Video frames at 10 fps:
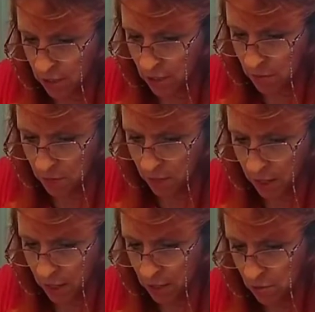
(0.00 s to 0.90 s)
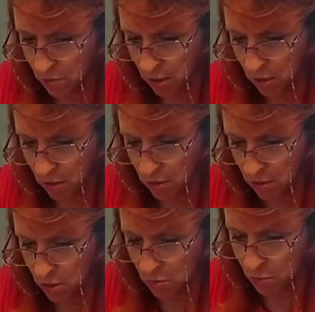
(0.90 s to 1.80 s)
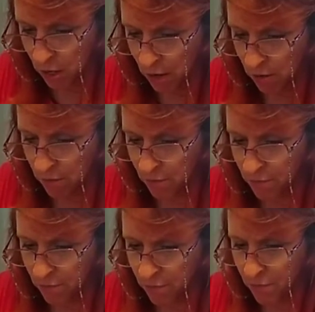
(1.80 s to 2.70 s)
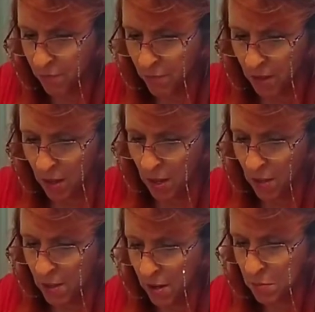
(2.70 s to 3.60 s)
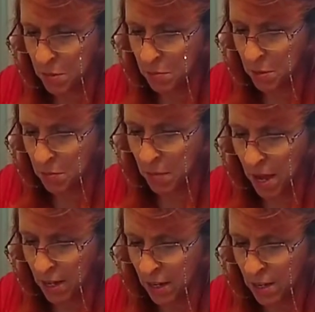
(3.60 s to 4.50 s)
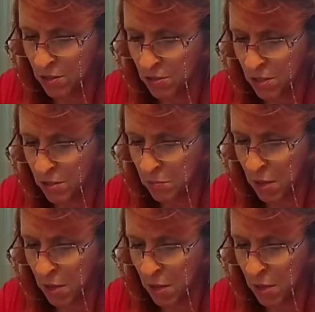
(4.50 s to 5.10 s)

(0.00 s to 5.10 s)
some of these will sprout. And then I'm going to put it back into this